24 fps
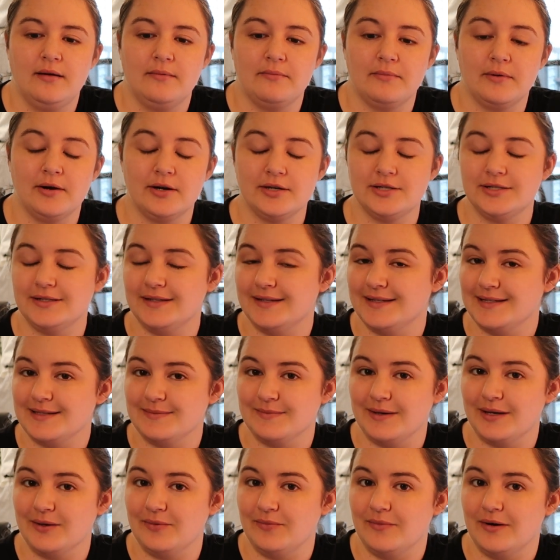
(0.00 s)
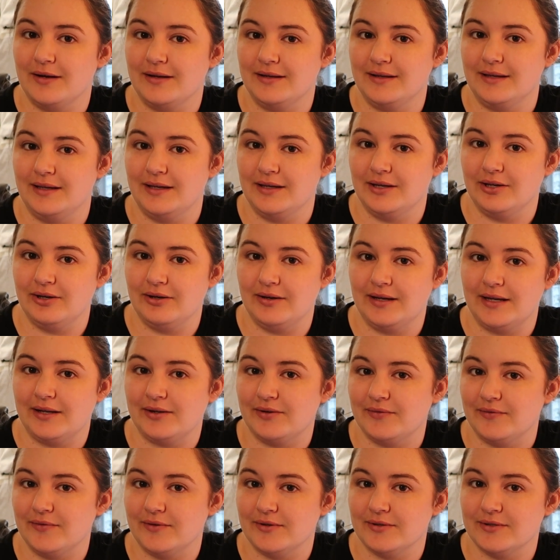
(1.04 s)
March is my 1-year
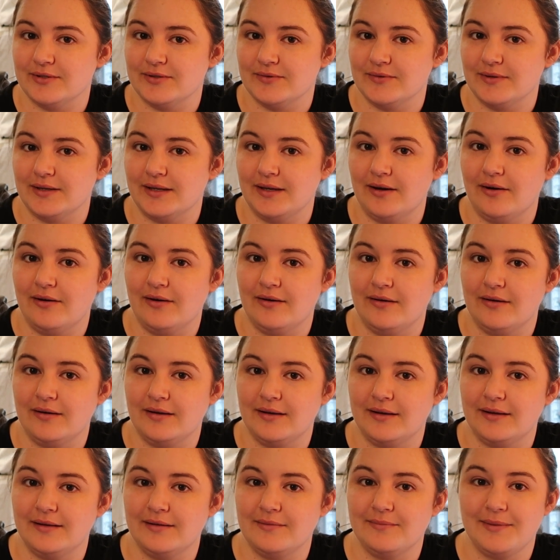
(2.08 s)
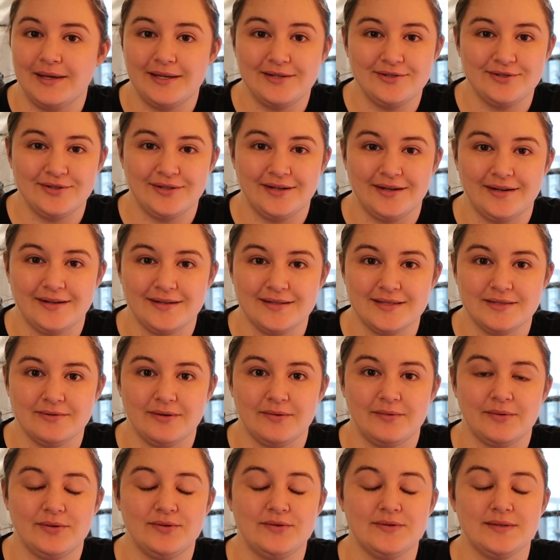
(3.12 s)
anniversary on Patreon, so I
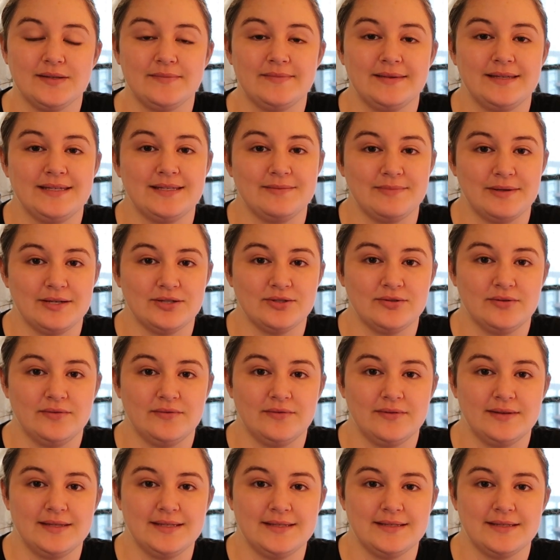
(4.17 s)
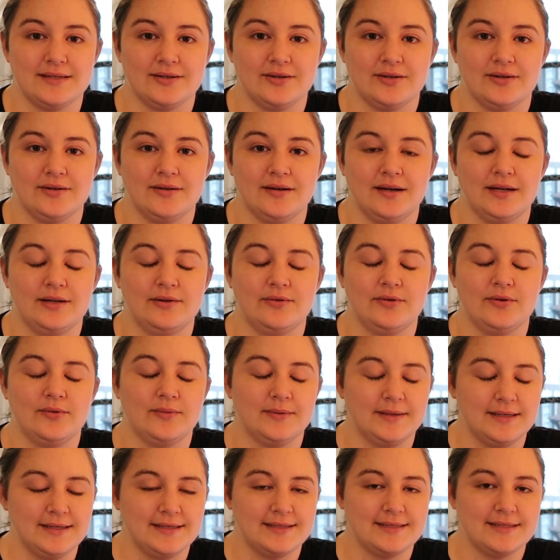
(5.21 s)
want to do something special for the sticker. I don't know
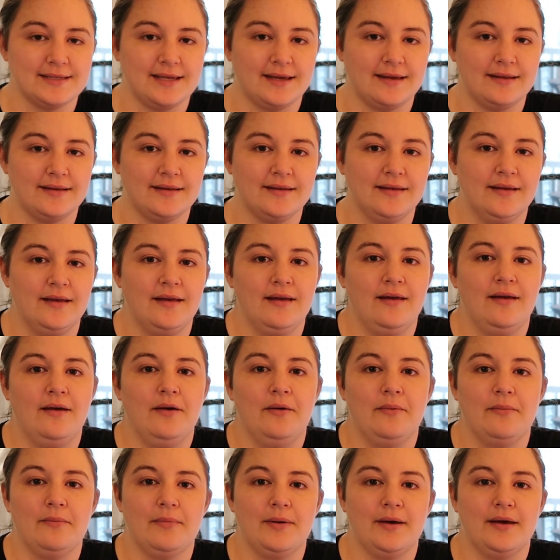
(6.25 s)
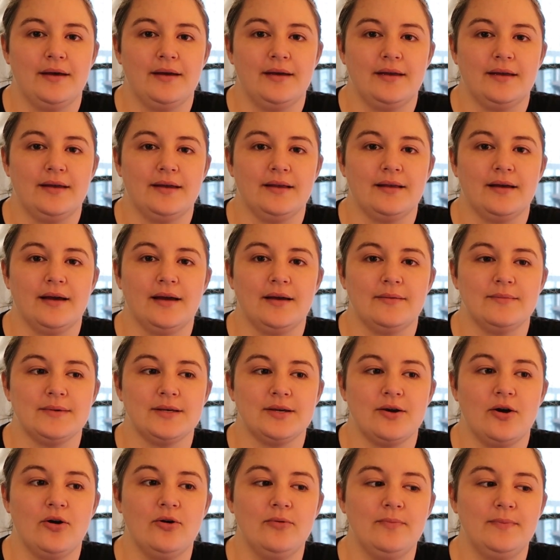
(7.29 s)
what it is yet, but I'm
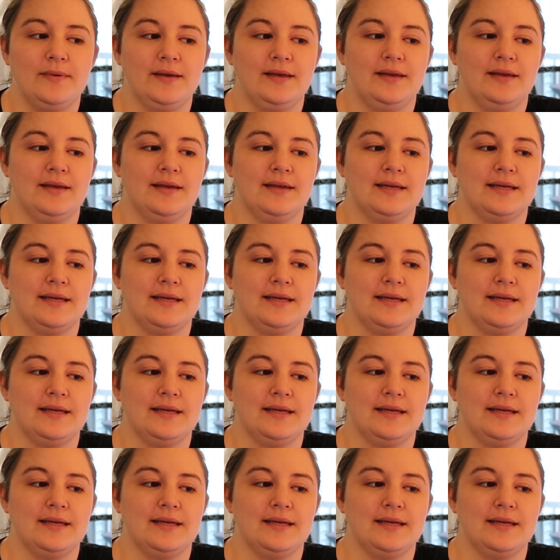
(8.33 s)
hoping